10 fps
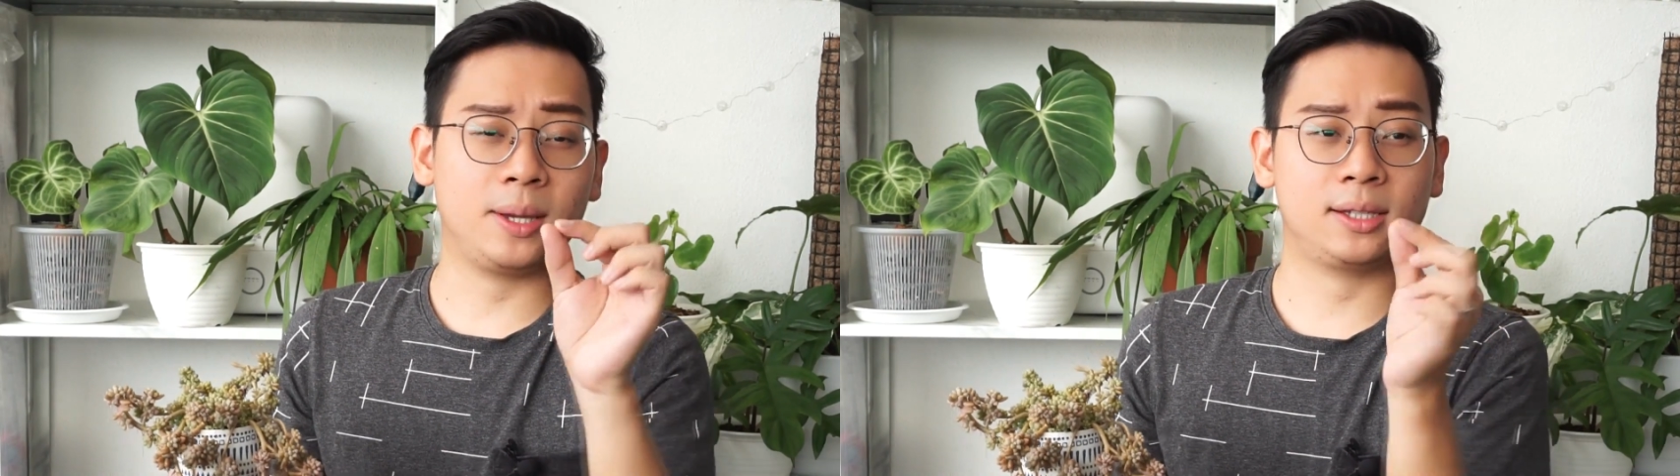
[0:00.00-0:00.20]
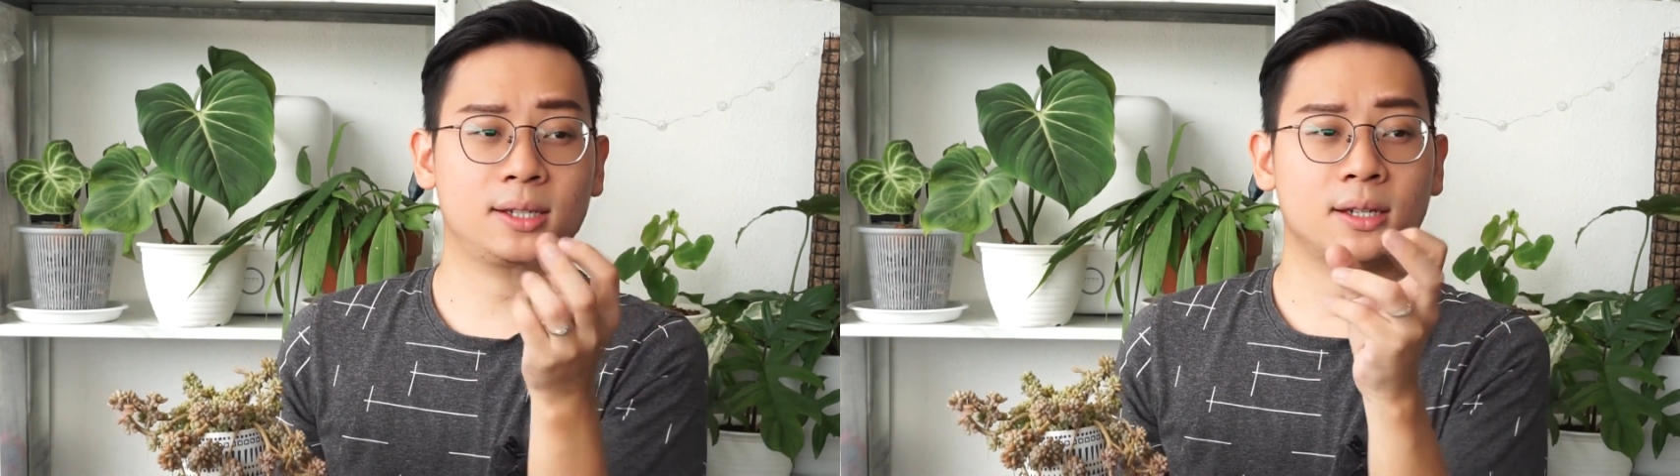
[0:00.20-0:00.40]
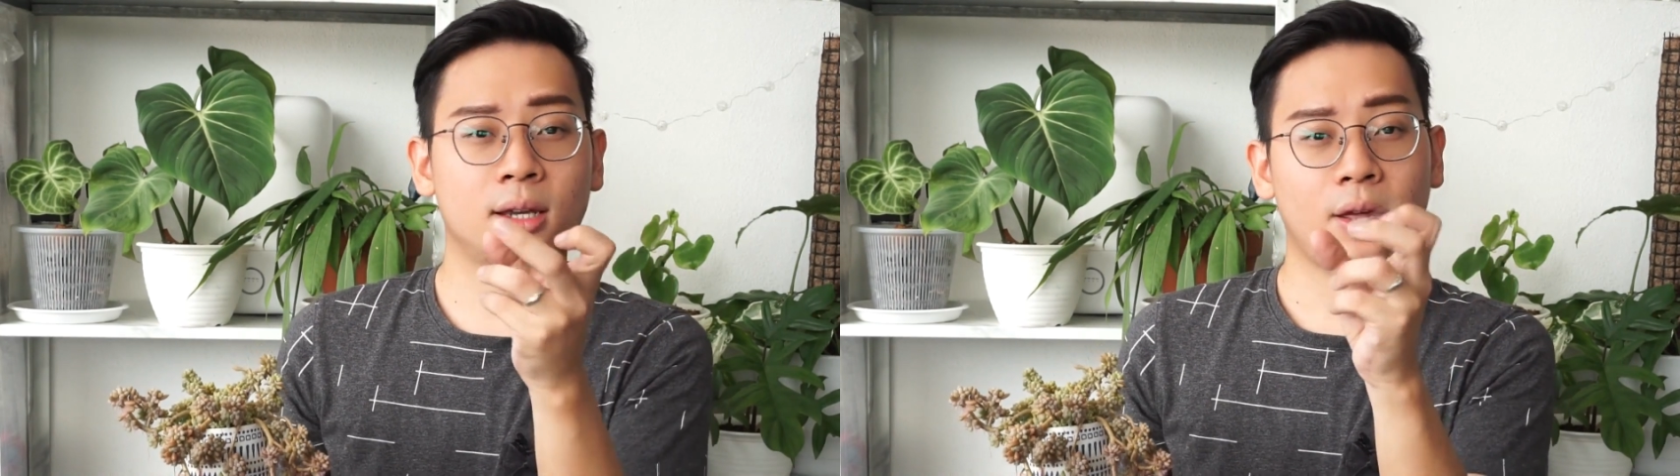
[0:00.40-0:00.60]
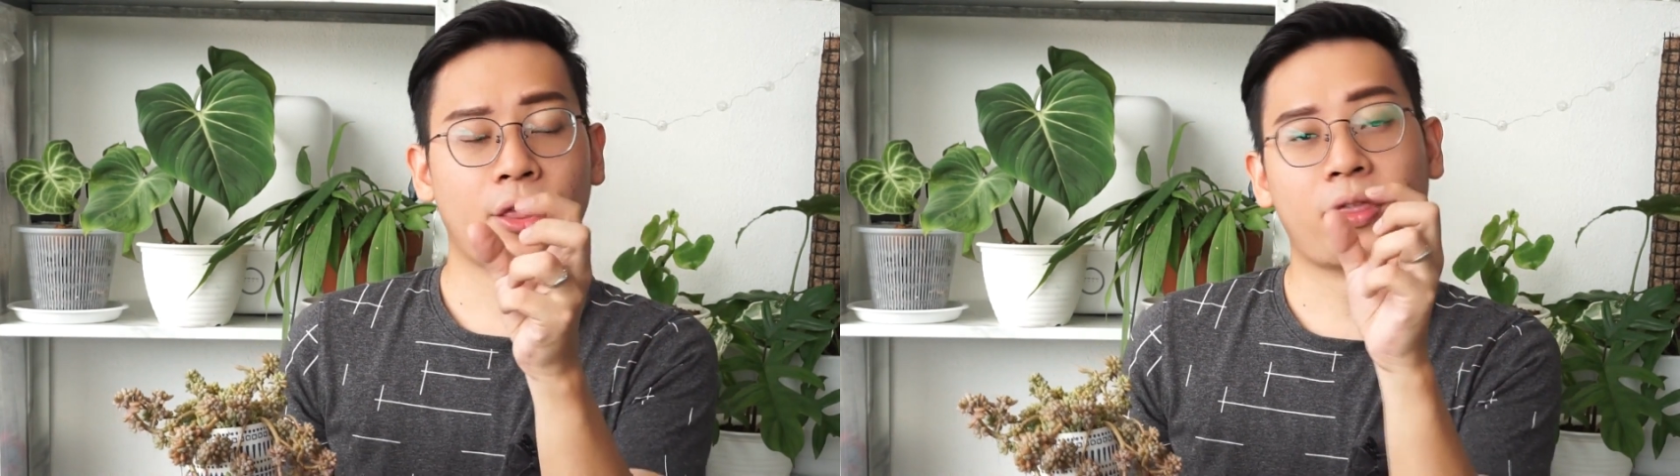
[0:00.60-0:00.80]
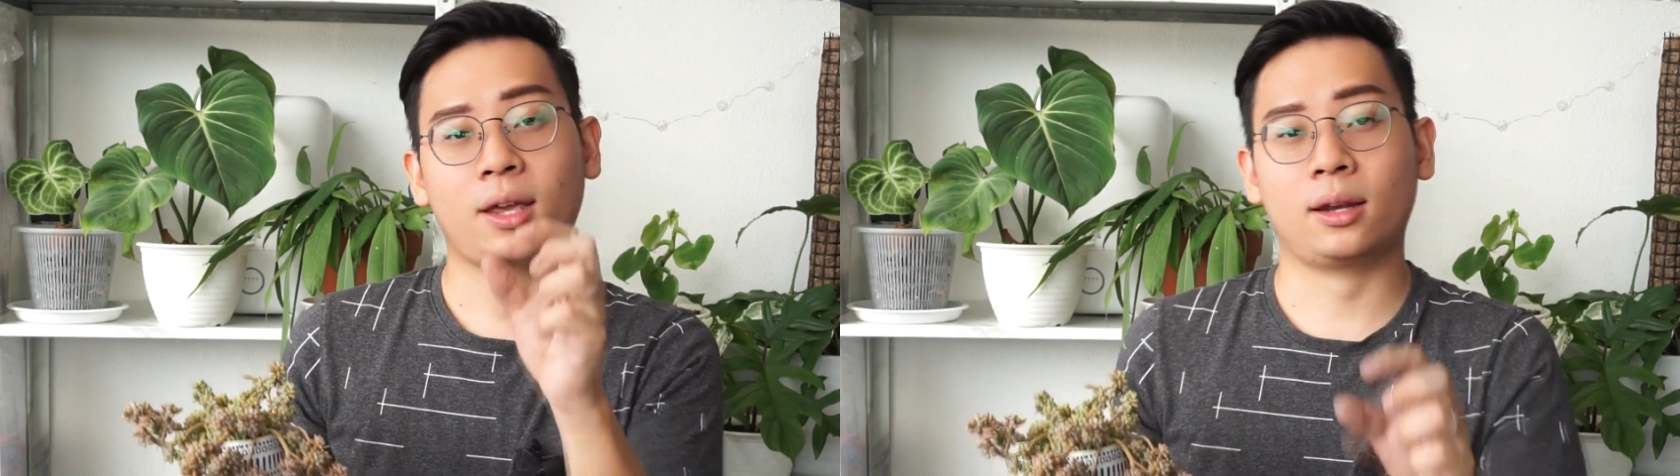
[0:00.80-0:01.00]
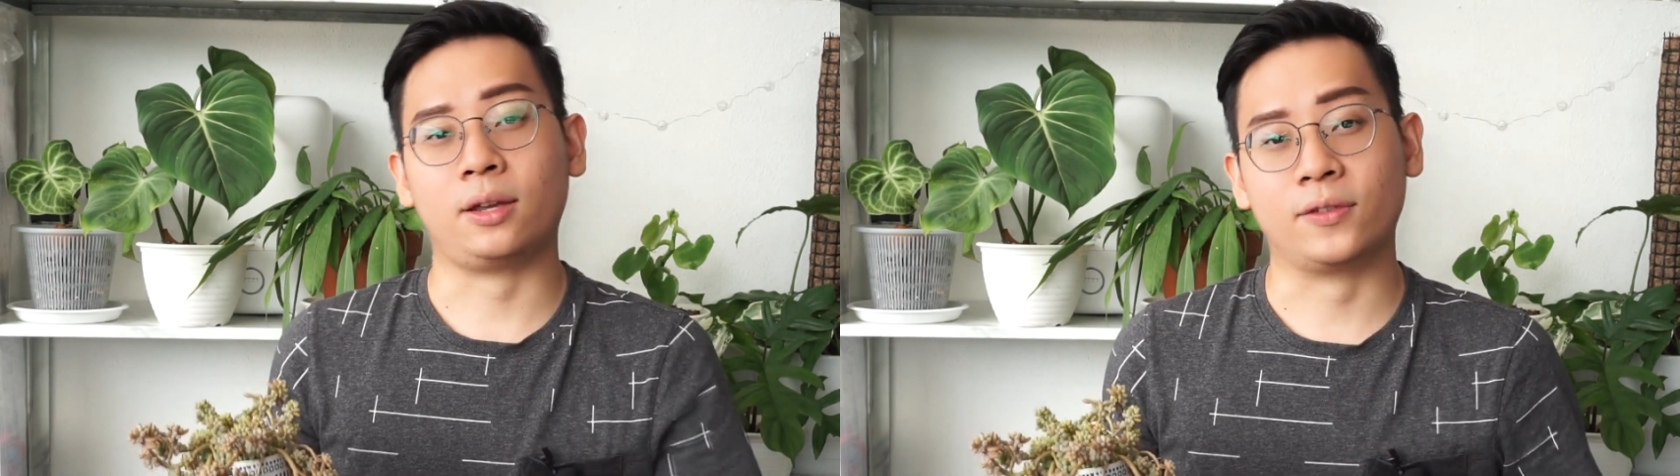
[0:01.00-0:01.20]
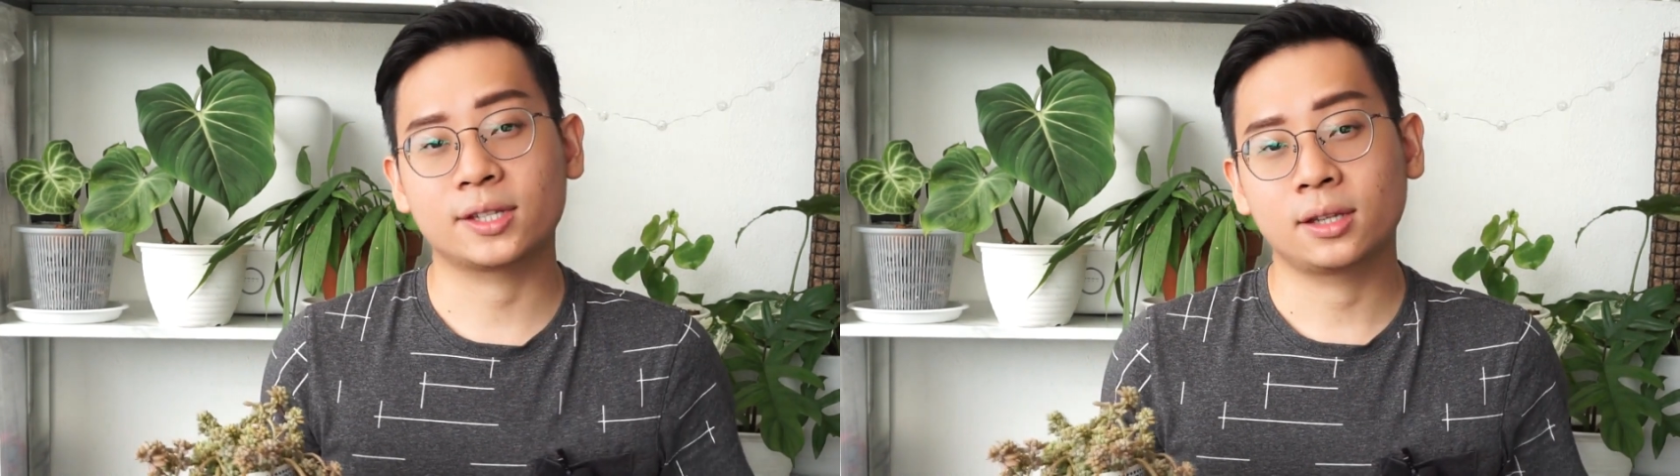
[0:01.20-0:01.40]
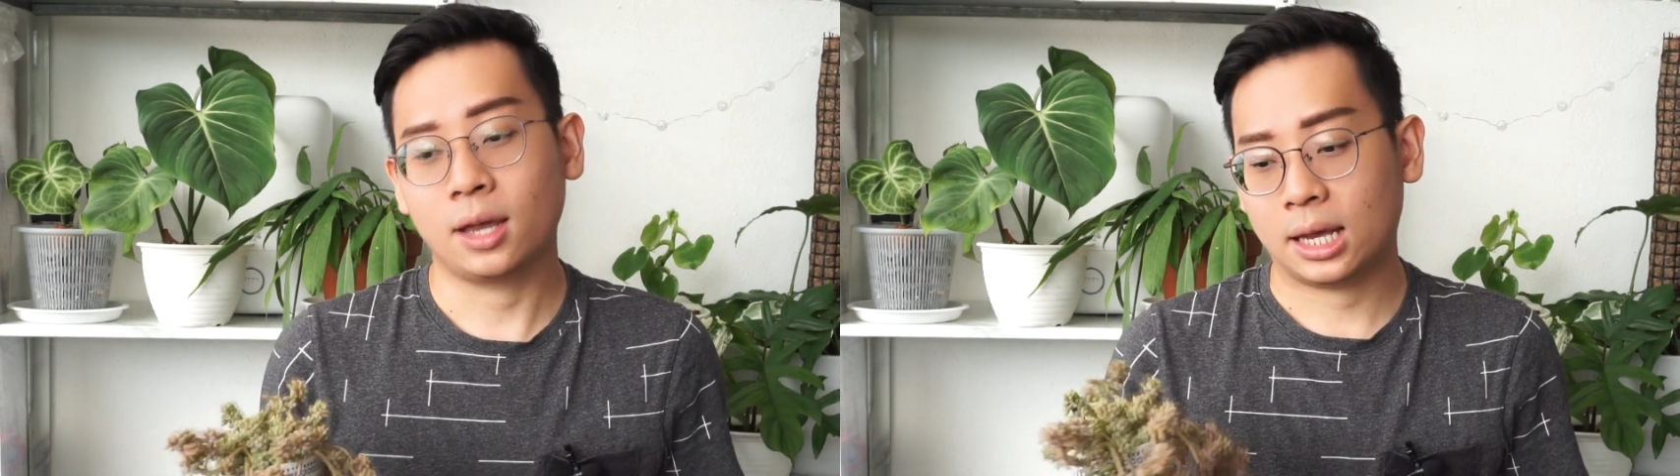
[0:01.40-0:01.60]
bit thicker
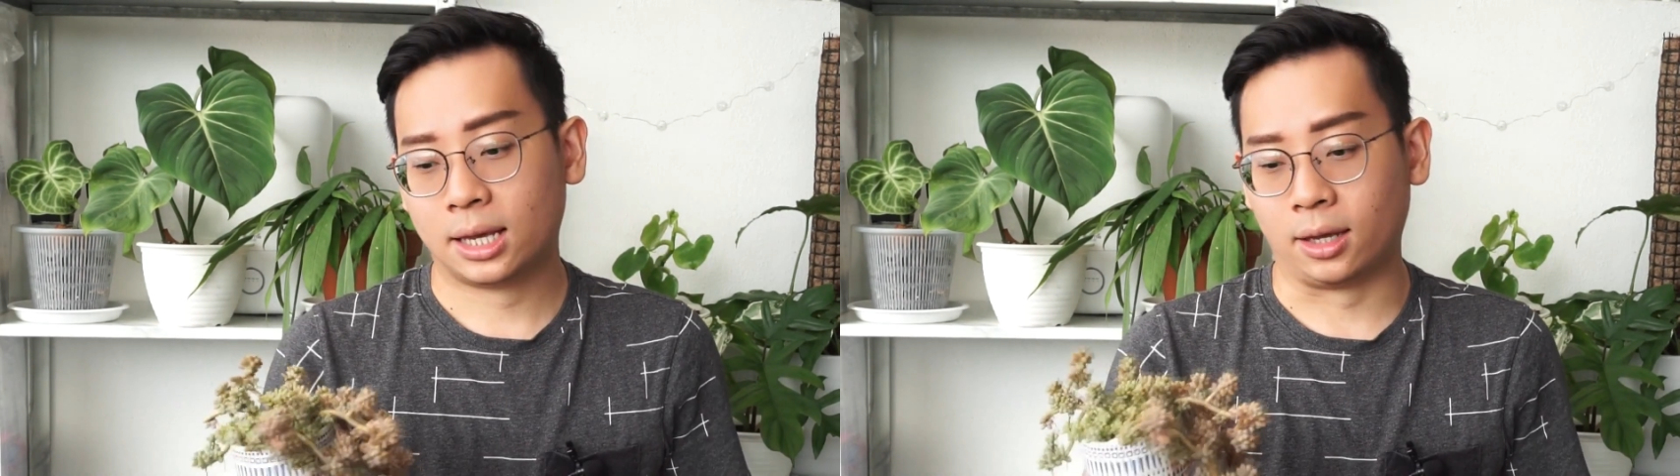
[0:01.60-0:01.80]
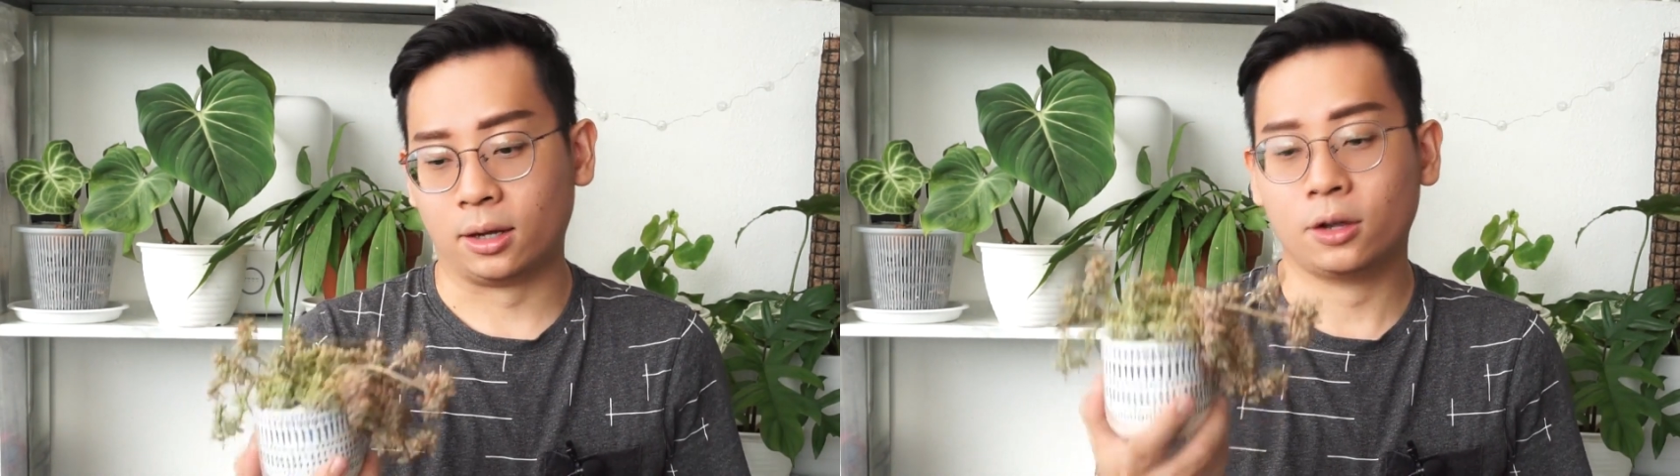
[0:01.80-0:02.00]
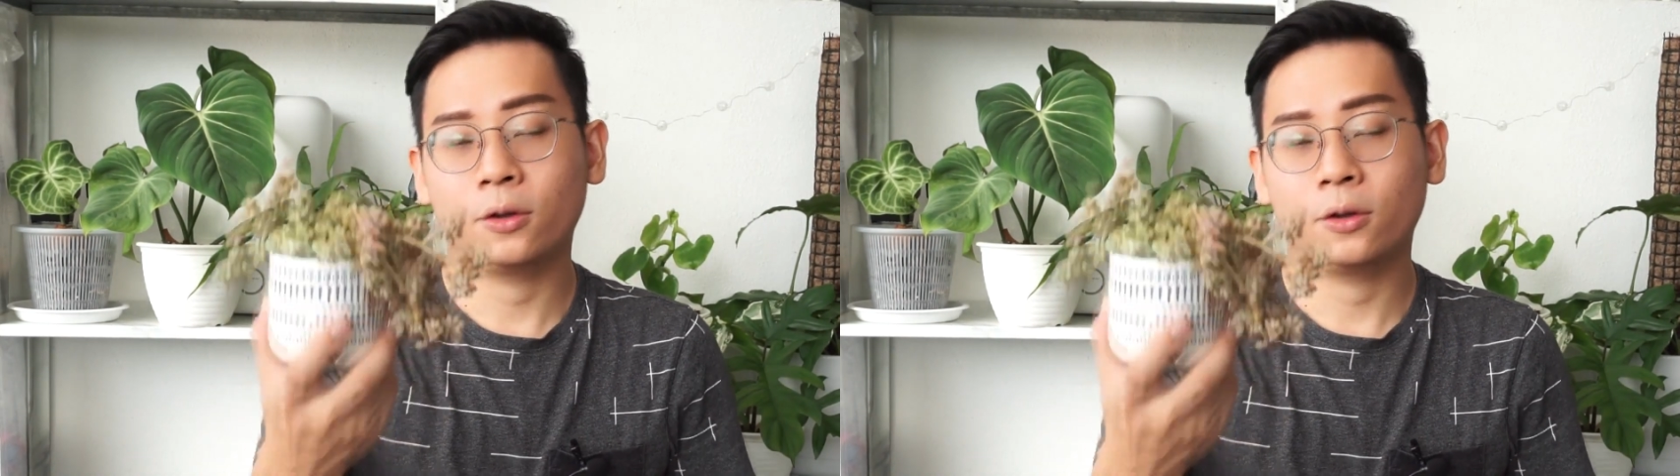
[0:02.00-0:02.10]
leaves. Okay,